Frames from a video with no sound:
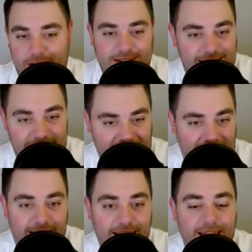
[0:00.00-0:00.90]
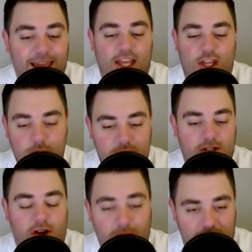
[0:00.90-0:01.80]
And tonight, you
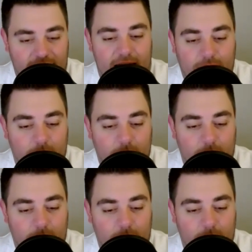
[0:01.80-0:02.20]
saw that.